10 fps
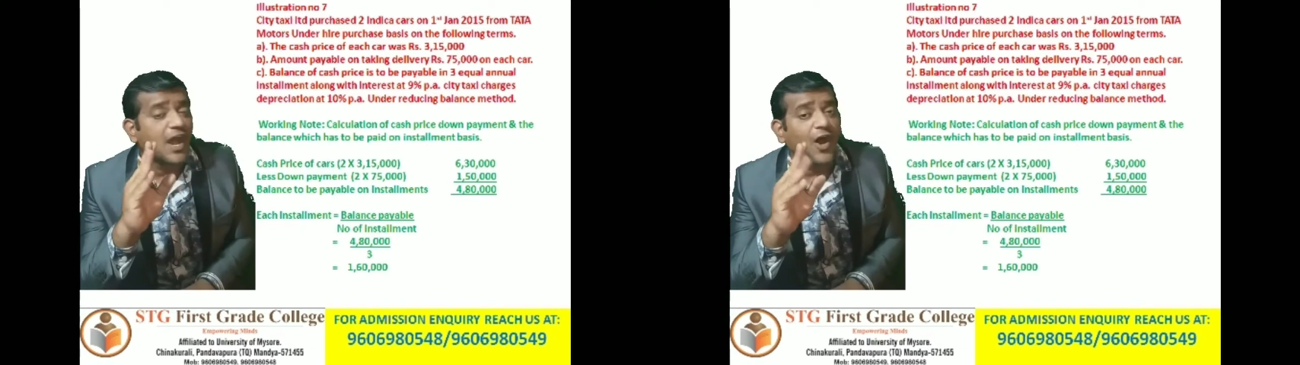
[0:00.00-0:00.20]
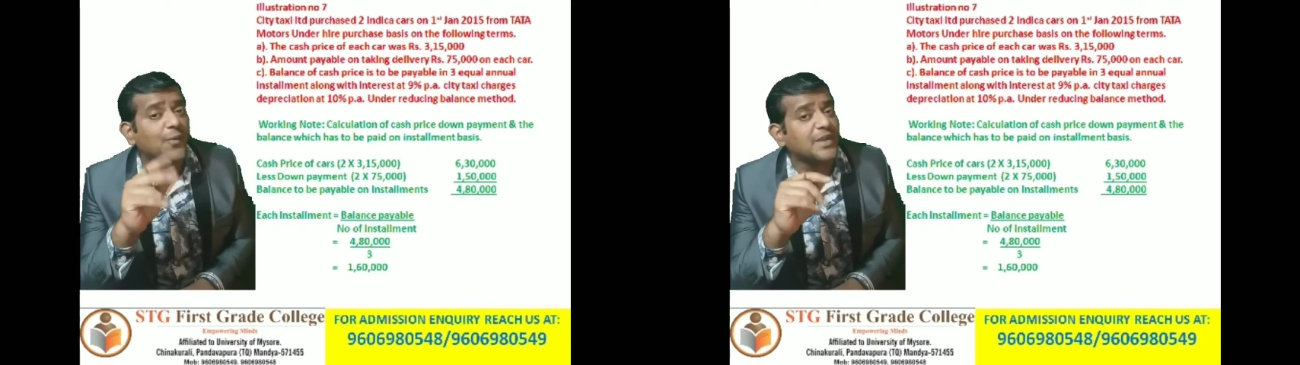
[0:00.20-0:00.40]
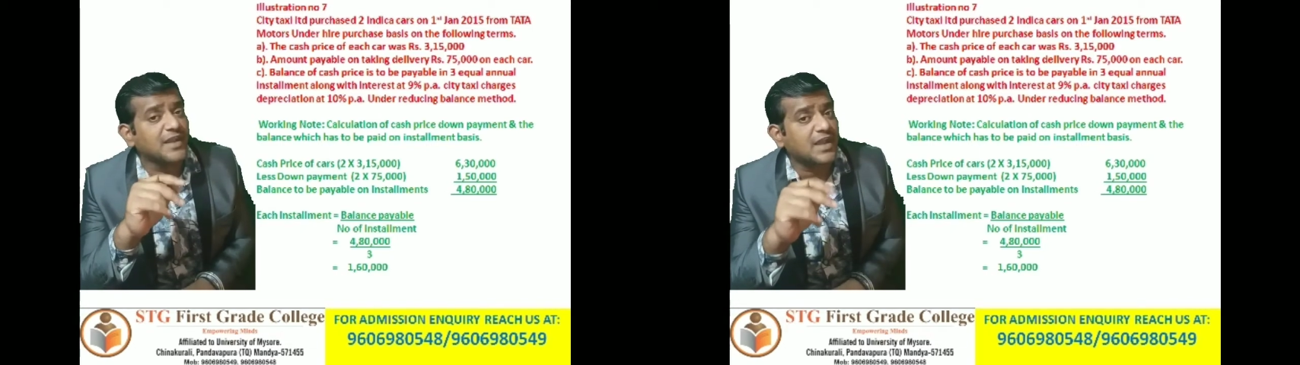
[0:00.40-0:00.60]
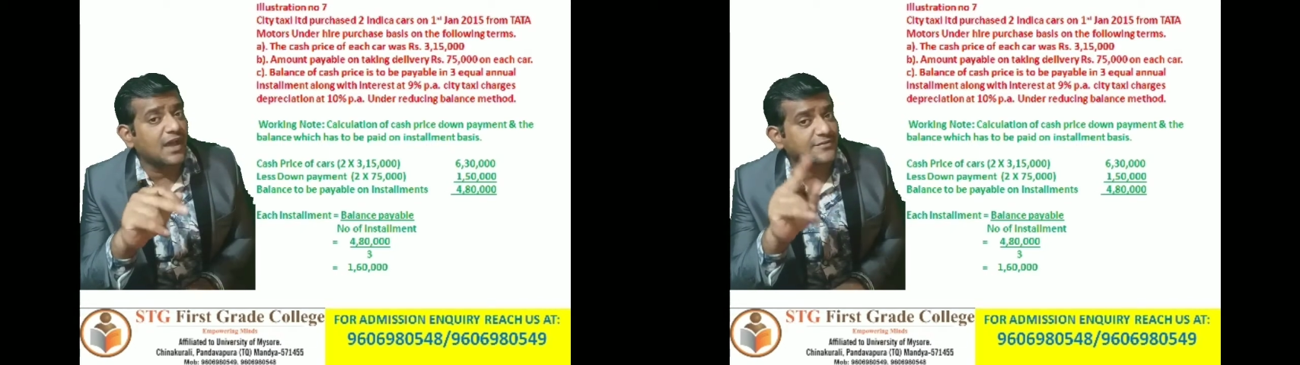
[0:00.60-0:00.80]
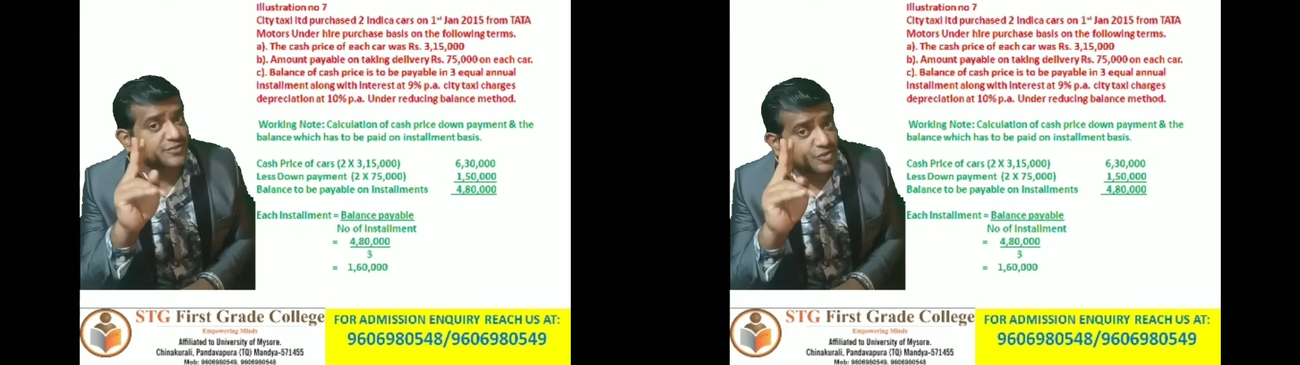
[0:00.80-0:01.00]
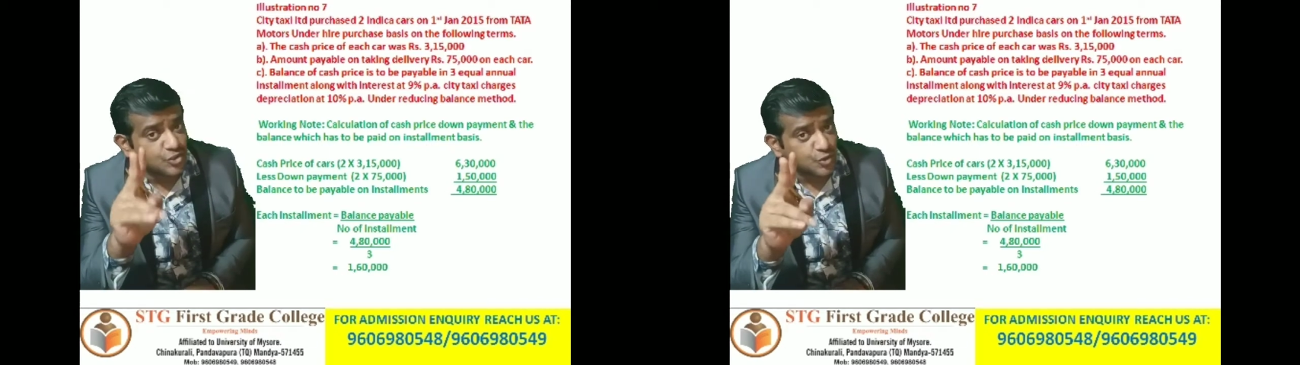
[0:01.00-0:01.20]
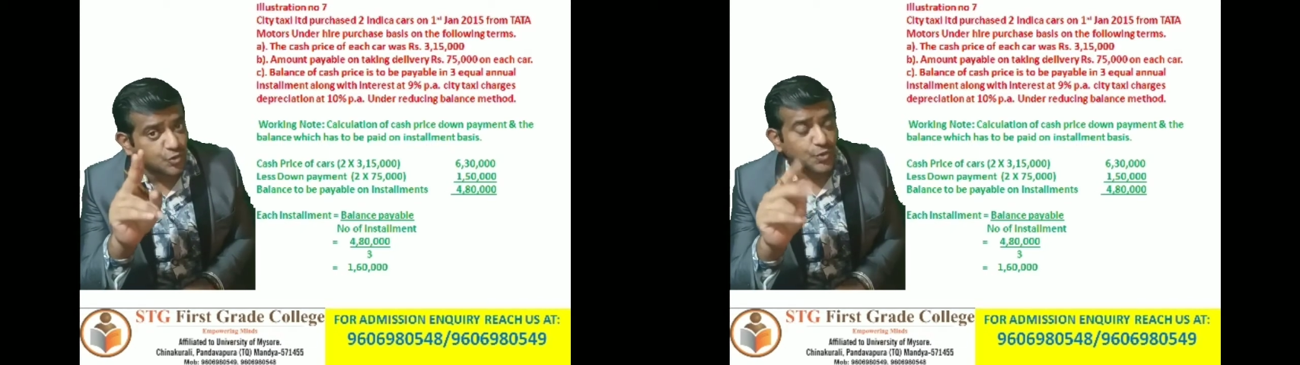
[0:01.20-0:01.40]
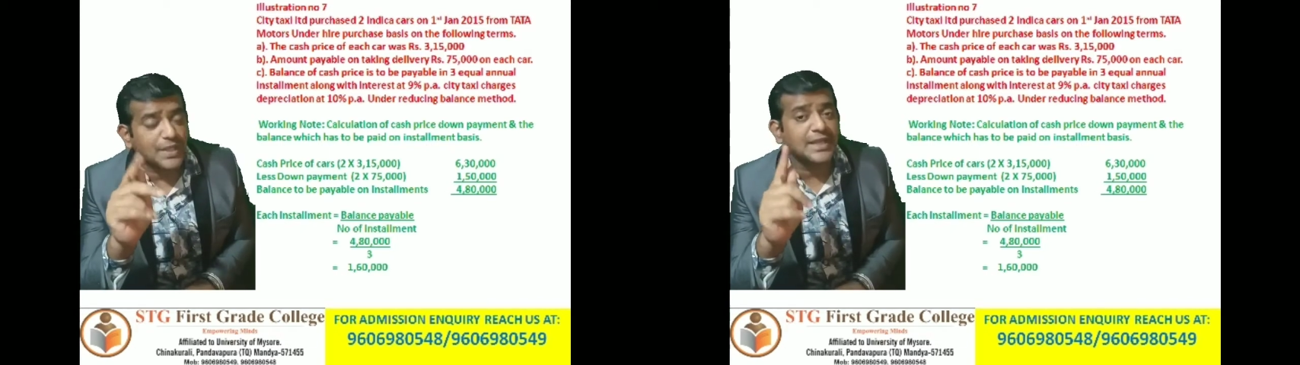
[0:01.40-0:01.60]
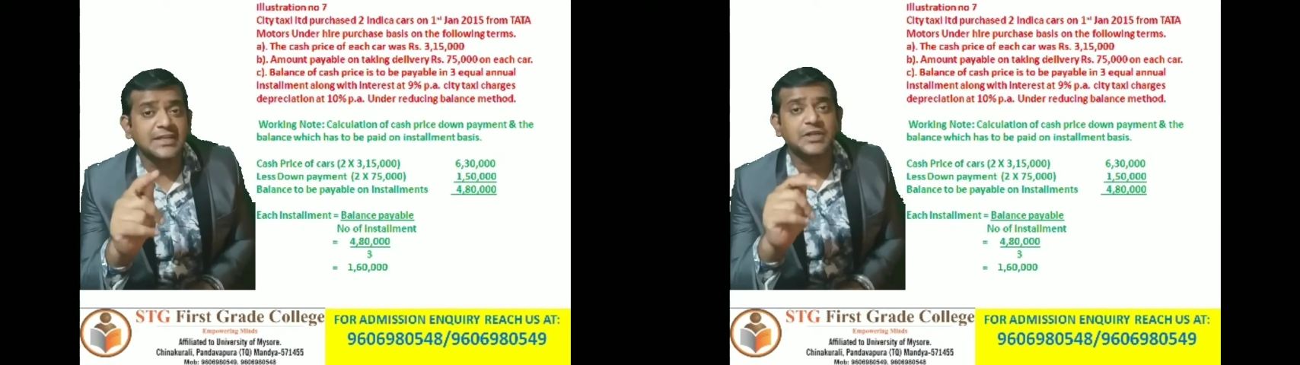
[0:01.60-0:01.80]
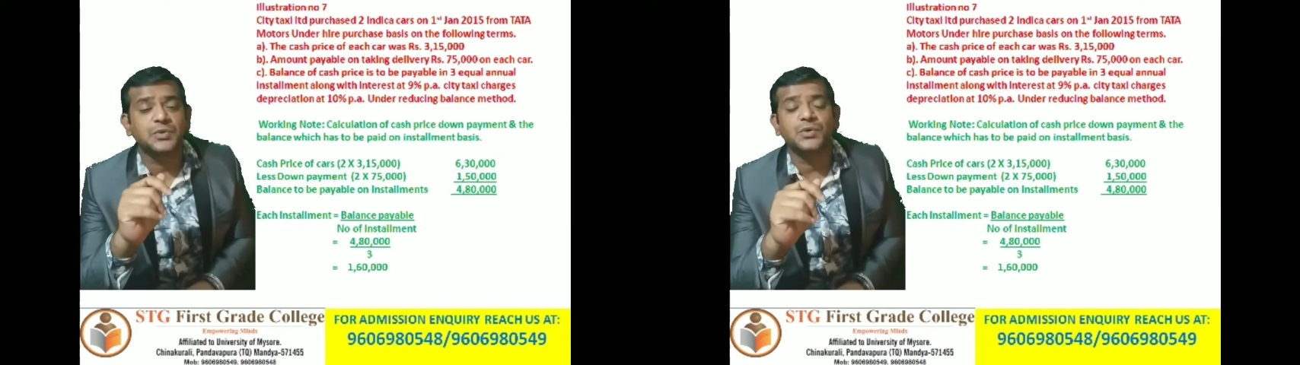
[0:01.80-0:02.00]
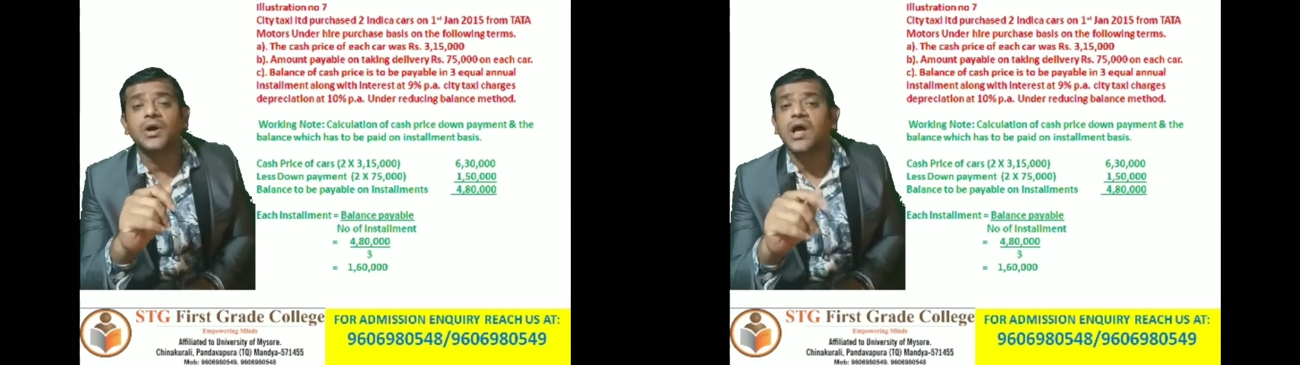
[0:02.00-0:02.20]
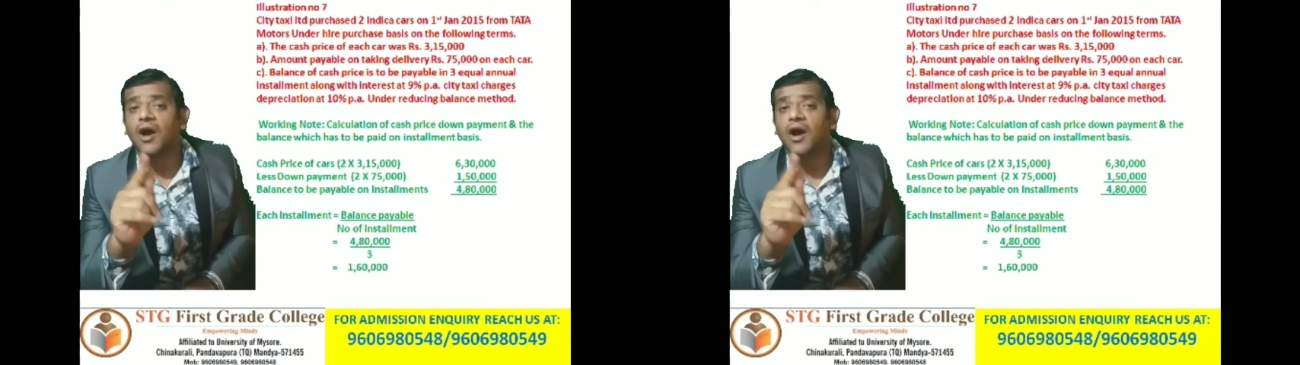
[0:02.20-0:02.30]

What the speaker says: How many cars? 2 into